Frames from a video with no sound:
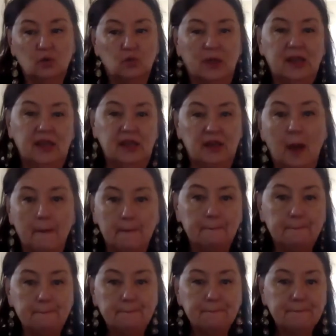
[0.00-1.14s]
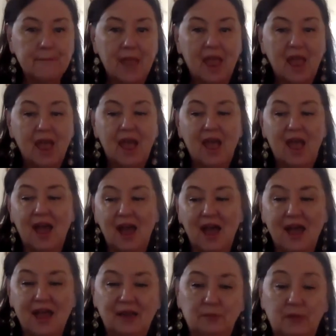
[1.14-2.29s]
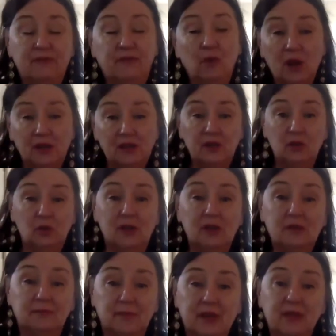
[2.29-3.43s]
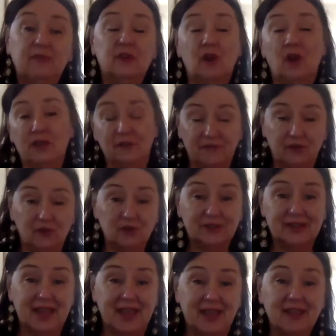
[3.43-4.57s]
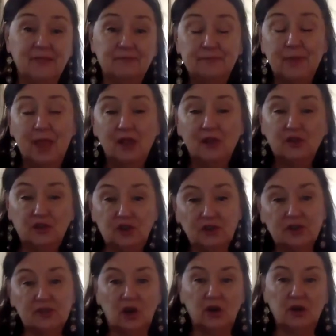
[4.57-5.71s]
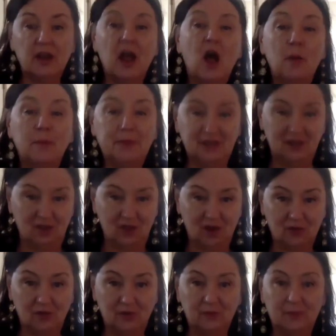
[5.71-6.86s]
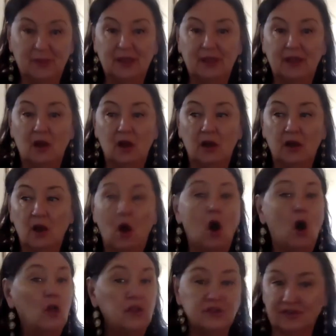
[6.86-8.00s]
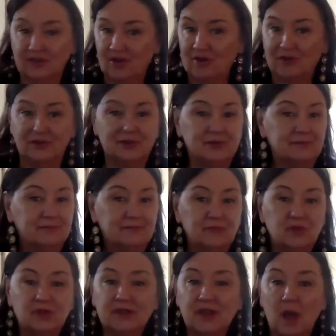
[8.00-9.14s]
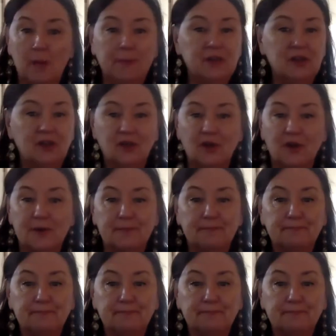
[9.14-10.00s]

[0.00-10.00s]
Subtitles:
waking up. And before I knew it, even on the first day, she started humming along with me on all the songs, just humming along.